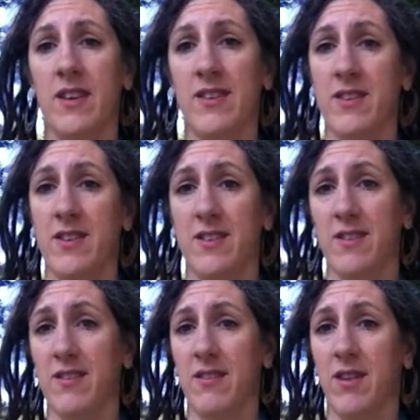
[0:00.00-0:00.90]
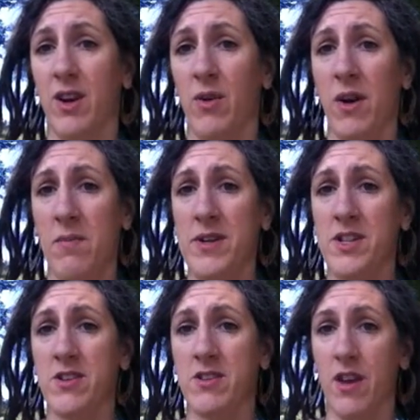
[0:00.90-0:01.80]
And so, admit
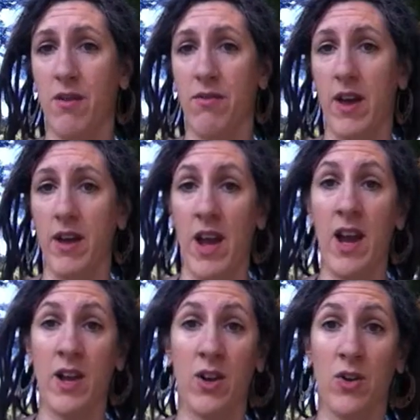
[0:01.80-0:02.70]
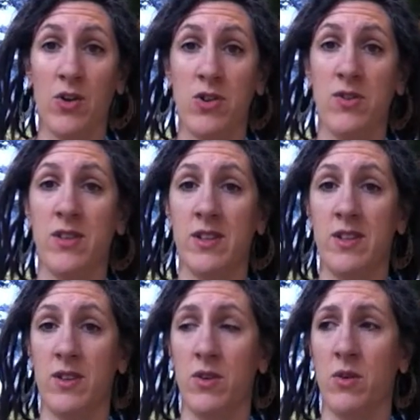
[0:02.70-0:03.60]
to yourself that, you're choosing
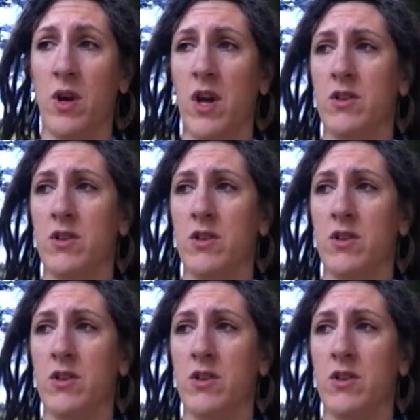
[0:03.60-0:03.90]
to